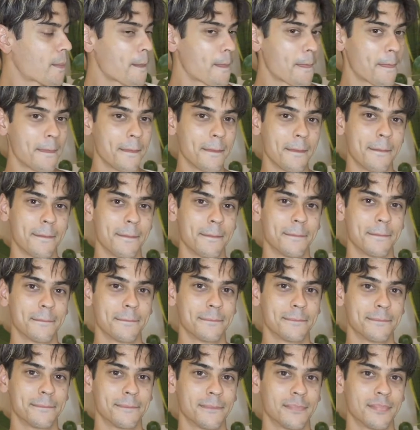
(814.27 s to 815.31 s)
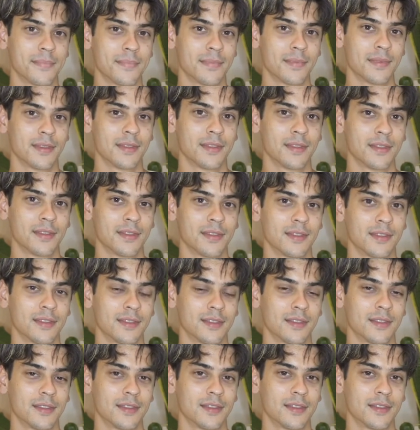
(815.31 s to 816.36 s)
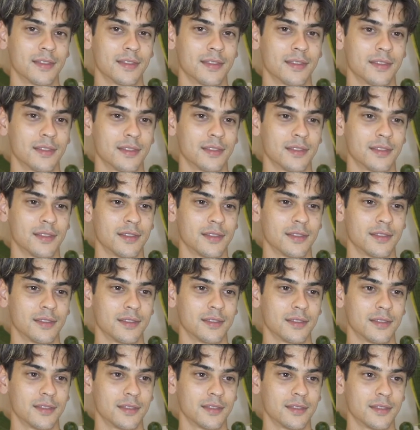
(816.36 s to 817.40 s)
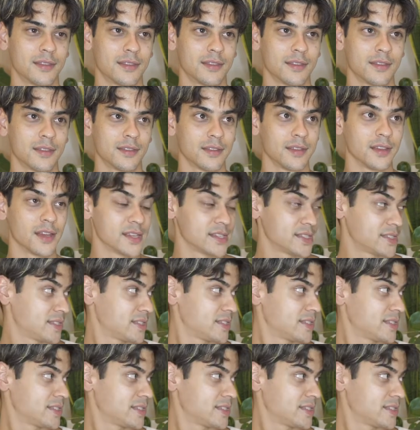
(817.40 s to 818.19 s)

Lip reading: The person shown says nothing.